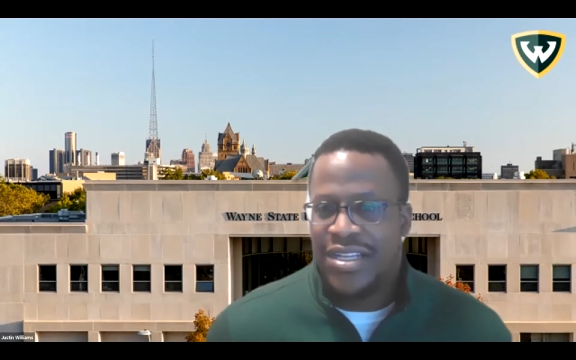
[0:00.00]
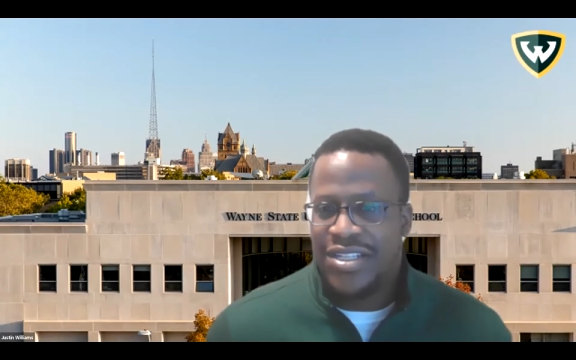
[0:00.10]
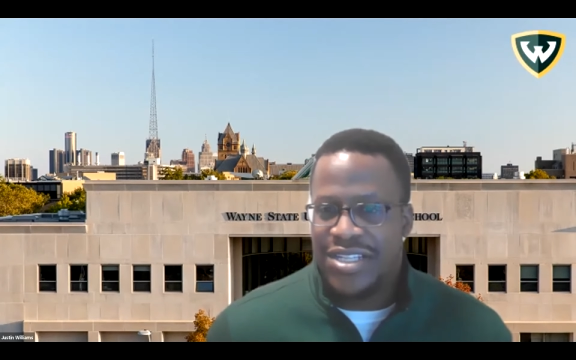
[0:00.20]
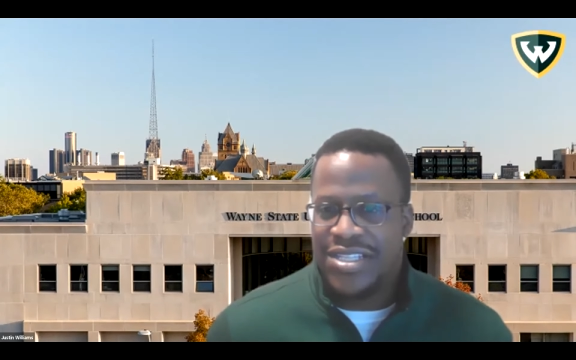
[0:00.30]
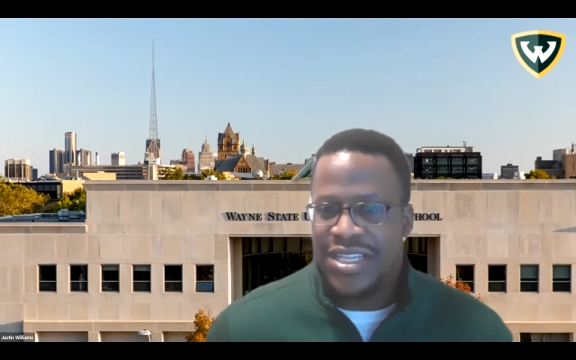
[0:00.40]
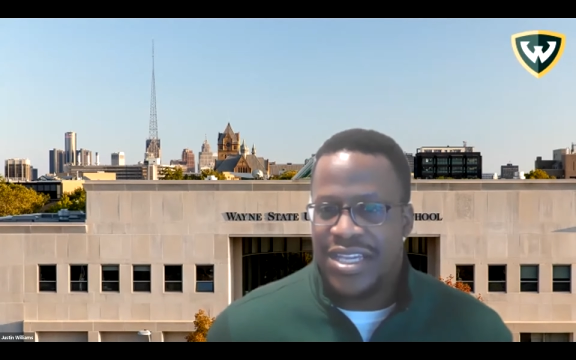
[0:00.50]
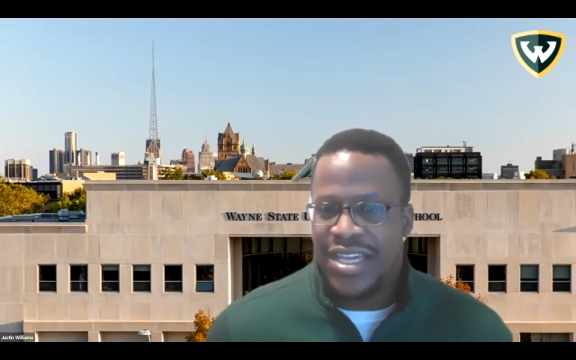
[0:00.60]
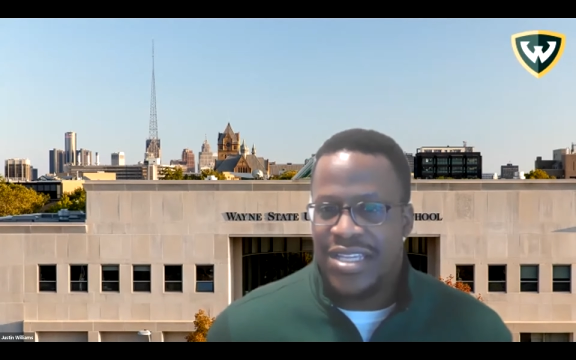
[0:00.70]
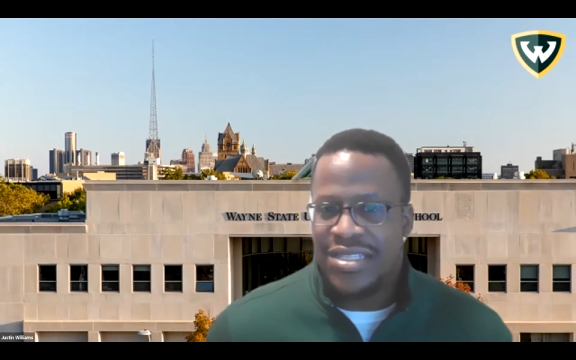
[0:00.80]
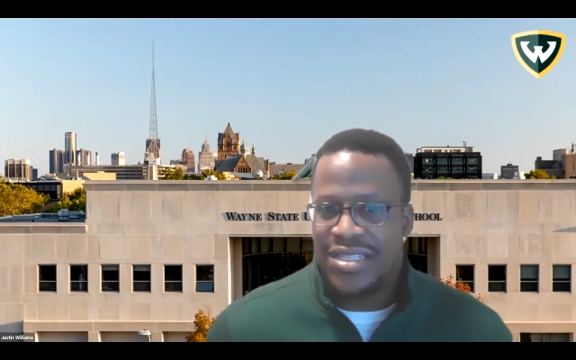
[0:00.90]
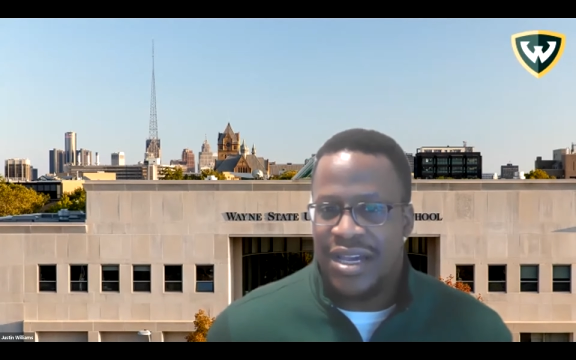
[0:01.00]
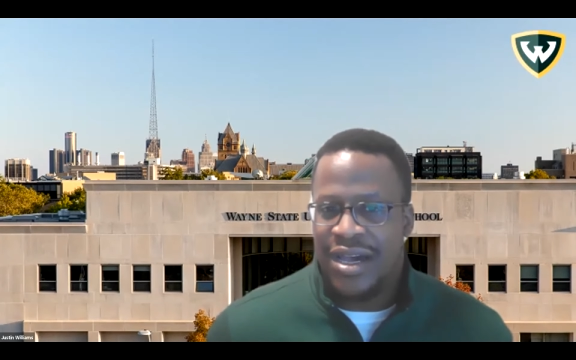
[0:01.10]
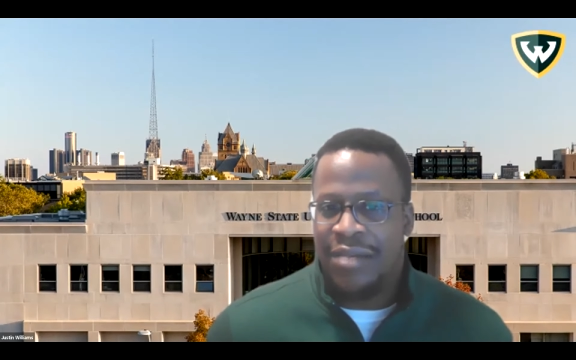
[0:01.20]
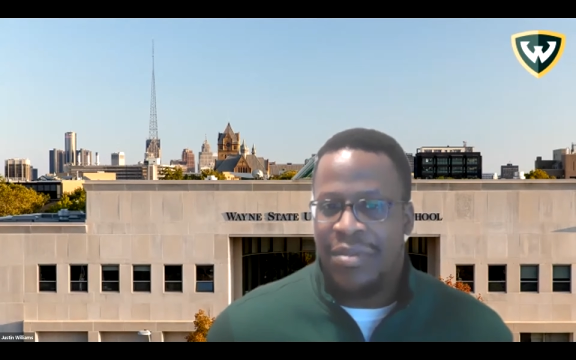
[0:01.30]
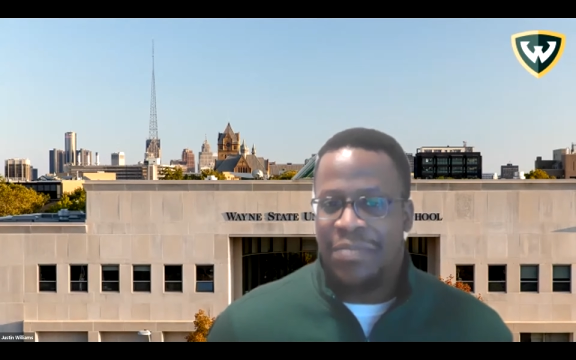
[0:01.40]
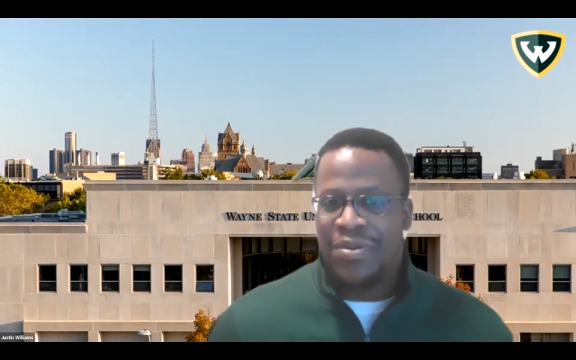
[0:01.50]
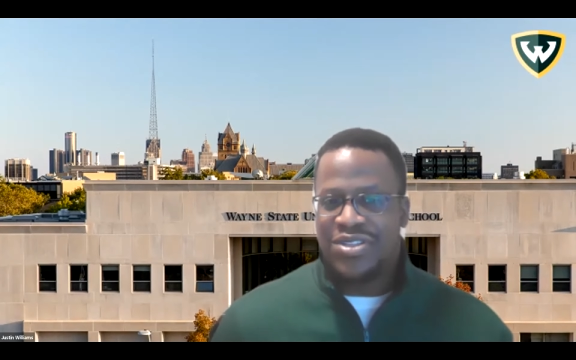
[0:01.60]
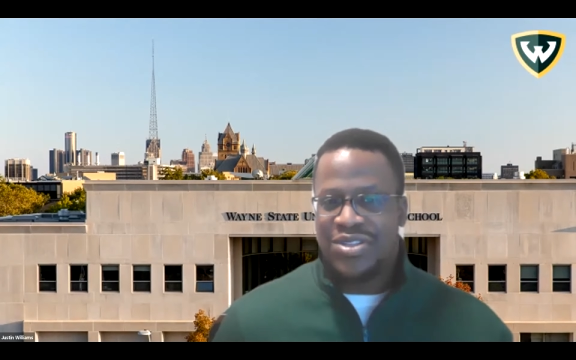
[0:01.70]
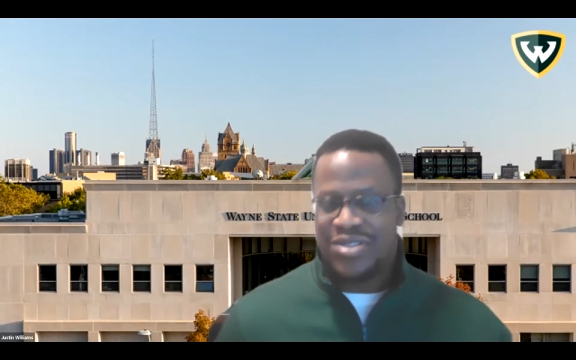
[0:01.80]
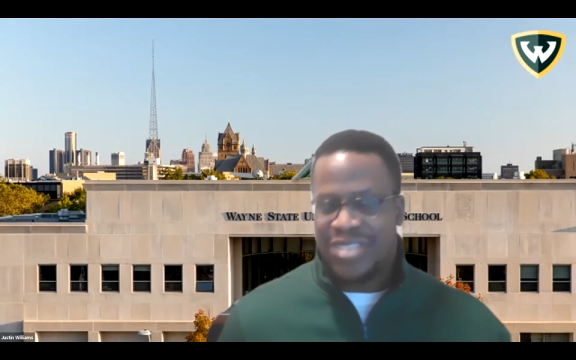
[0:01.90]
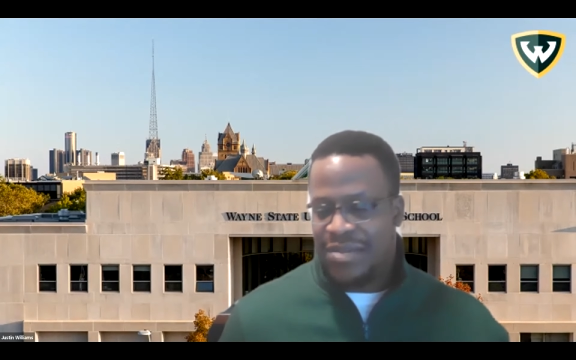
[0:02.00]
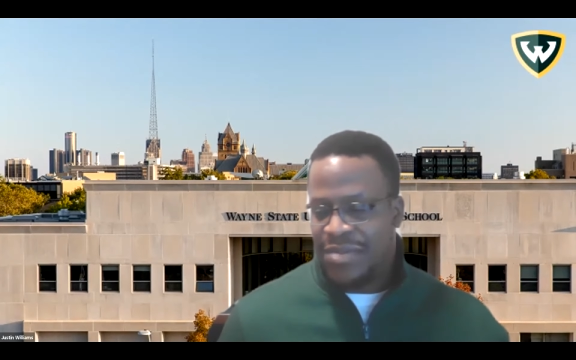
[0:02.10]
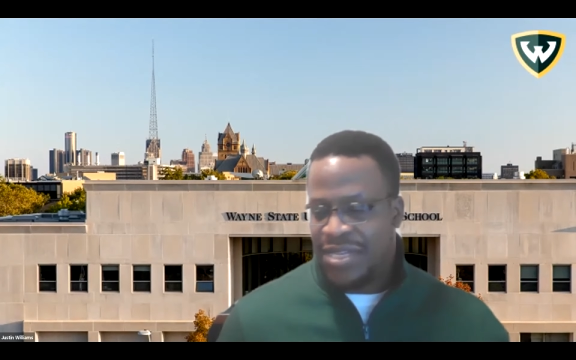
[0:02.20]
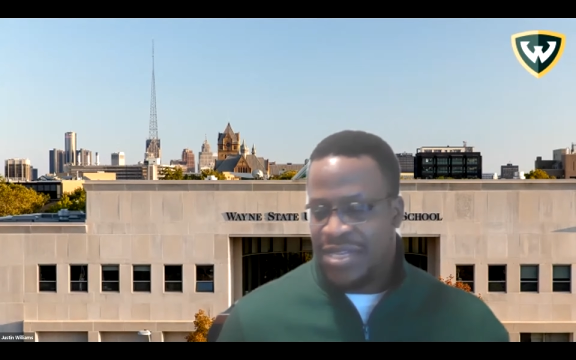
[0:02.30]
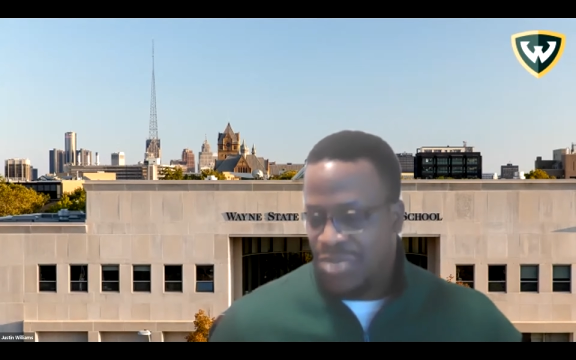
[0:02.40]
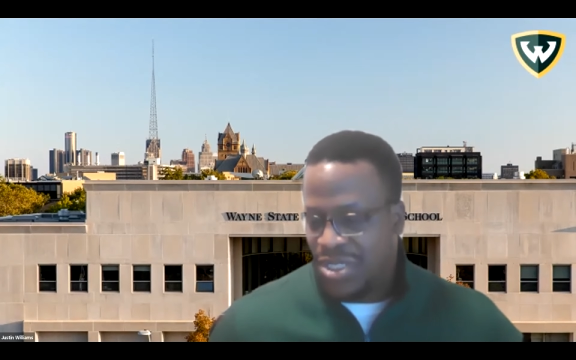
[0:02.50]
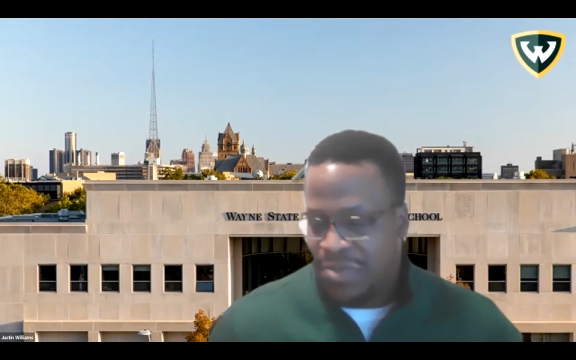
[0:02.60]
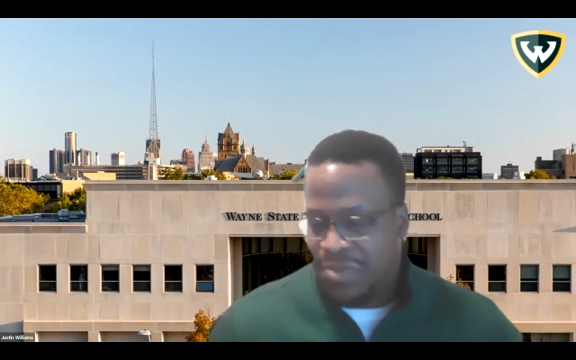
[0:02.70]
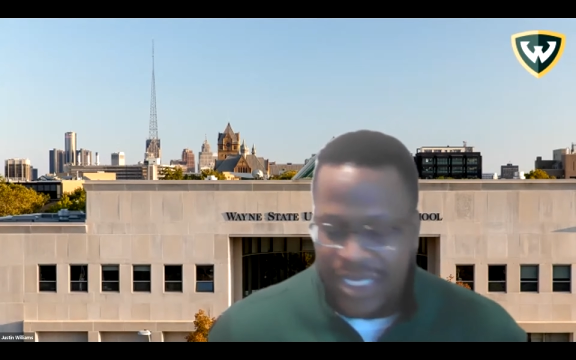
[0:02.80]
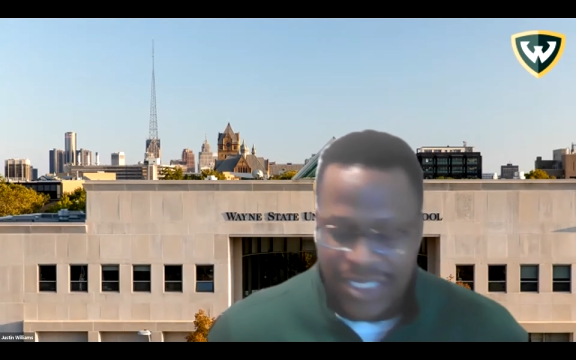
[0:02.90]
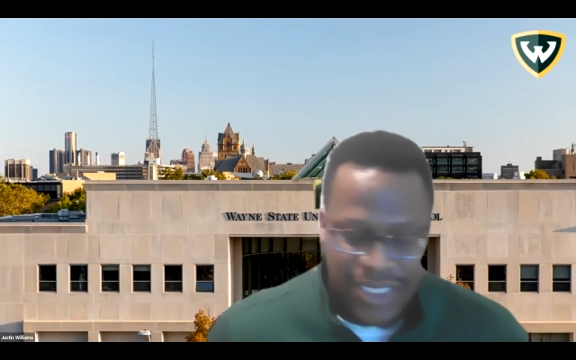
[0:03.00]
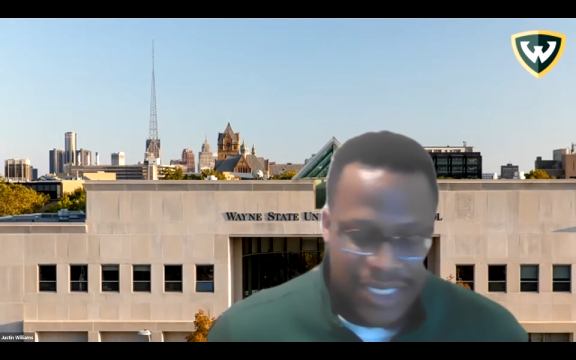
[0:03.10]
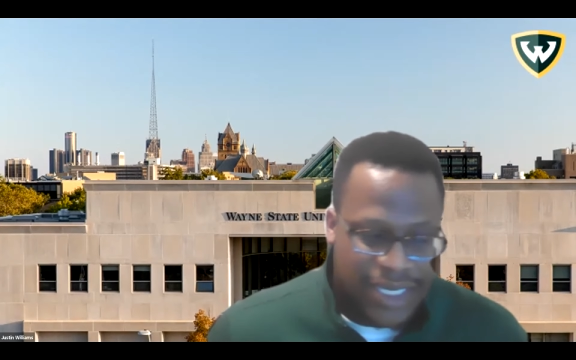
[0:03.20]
just in case my personal statement is misplaced?